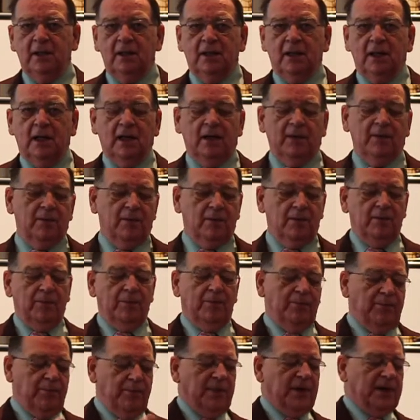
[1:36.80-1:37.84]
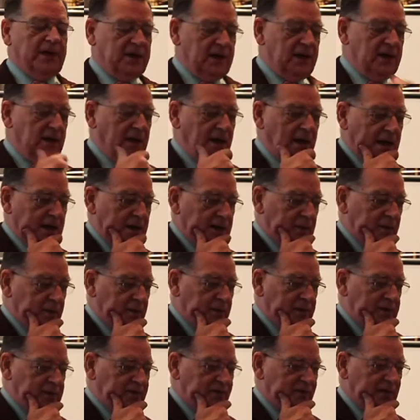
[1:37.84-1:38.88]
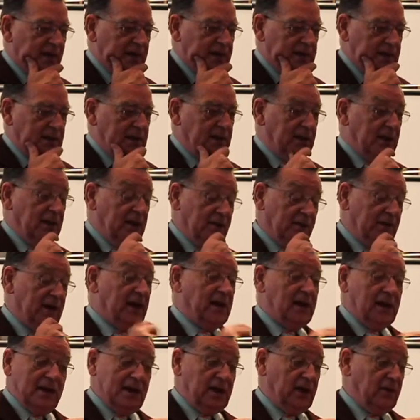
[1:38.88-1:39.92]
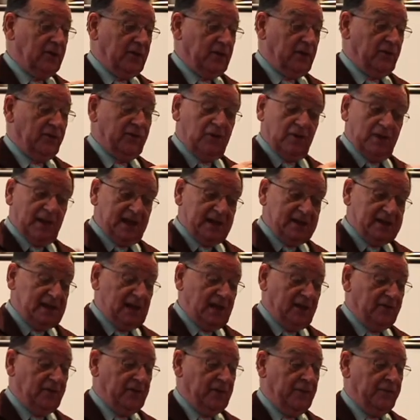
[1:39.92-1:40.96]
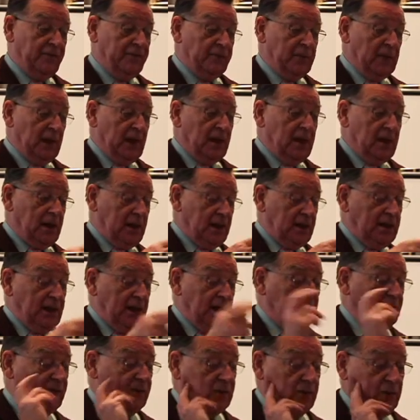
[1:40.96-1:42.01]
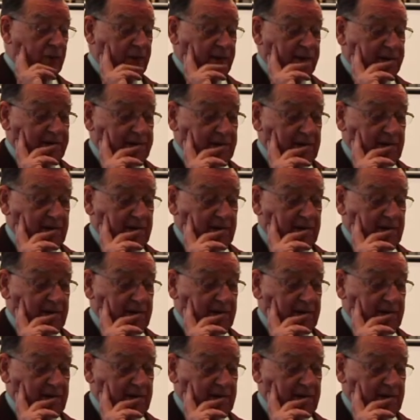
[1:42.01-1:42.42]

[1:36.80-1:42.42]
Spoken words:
but here I was finding that link for myself. And then, of course,